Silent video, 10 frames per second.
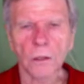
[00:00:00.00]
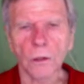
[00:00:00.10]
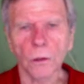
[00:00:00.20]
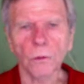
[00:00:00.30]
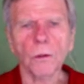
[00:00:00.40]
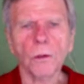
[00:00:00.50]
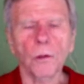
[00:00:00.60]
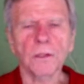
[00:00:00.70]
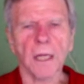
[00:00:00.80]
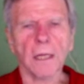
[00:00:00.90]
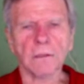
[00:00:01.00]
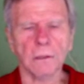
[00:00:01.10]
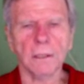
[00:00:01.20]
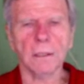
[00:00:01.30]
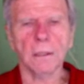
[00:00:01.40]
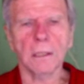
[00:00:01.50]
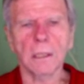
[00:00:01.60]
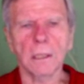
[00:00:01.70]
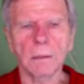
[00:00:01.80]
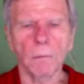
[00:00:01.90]
So Roku is actually
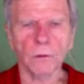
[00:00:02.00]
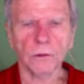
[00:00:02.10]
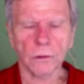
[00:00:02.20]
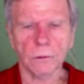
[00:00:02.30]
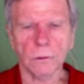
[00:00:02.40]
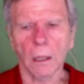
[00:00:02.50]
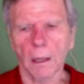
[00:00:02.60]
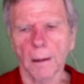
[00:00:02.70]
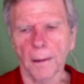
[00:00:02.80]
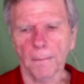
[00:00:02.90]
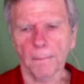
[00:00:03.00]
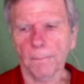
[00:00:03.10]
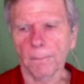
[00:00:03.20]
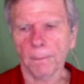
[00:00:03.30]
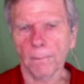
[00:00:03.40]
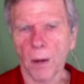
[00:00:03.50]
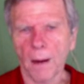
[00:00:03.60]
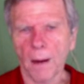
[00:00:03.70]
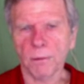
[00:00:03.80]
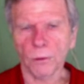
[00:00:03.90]
the most
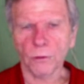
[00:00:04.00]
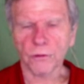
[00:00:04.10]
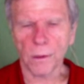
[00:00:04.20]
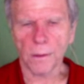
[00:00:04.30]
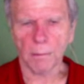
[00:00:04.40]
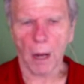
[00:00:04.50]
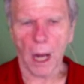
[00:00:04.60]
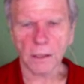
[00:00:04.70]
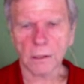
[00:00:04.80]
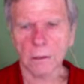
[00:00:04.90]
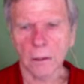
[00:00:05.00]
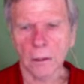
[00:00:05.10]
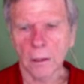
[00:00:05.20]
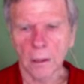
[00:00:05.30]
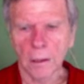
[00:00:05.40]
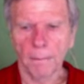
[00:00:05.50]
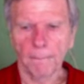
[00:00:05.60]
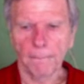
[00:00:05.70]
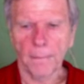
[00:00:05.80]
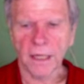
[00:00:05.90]
popular streaming box,
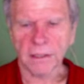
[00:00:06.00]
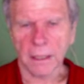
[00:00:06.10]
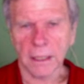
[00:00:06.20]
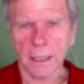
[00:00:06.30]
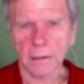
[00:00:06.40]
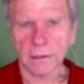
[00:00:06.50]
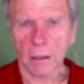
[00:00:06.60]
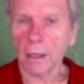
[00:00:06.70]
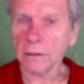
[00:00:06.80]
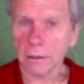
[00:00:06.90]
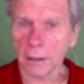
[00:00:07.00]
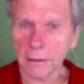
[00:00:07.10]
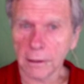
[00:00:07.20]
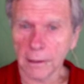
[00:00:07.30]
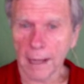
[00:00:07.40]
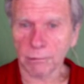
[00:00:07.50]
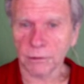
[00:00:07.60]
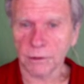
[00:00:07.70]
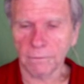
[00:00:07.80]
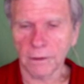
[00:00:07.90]
basically because it costs less than Apple
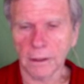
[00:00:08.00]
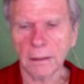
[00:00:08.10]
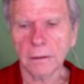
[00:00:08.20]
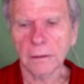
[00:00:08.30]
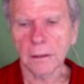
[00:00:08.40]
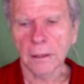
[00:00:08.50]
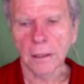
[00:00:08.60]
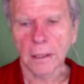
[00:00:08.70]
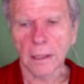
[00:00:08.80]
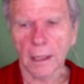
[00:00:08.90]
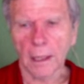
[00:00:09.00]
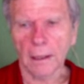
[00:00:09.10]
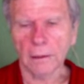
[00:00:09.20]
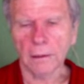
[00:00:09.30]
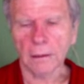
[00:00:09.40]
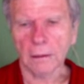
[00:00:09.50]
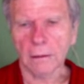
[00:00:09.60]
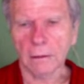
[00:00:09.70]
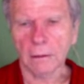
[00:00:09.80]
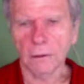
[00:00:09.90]
TV, and it
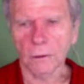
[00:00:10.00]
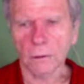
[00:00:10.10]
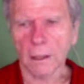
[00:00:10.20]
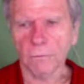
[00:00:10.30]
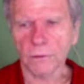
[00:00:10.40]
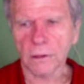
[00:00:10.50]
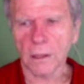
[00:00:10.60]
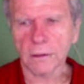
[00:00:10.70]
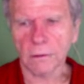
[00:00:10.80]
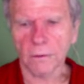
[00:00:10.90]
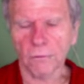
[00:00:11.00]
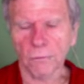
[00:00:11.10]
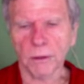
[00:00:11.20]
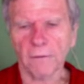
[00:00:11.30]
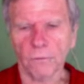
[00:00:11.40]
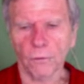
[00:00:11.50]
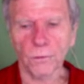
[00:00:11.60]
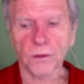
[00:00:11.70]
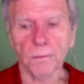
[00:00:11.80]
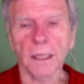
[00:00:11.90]
covers lots of different
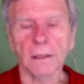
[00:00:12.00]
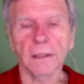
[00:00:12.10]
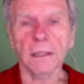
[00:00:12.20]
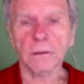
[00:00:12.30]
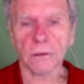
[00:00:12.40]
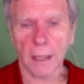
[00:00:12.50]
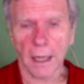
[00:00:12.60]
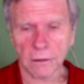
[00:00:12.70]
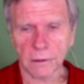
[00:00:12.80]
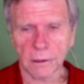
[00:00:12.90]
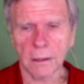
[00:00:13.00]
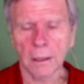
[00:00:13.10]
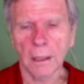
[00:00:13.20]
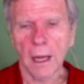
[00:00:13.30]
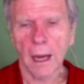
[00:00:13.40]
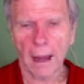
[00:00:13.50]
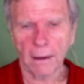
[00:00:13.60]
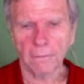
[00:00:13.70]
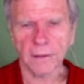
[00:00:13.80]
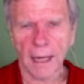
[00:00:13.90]
platforms, but it does actually
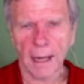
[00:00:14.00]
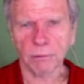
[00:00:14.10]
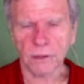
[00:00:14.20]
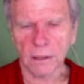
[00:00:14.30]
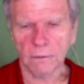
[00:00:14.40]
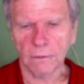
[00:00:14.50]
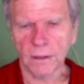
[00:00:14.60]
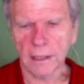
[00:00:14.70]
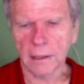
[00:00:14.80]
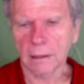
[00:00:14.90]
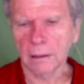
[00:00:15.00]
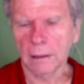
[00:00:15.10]
have an Apple TV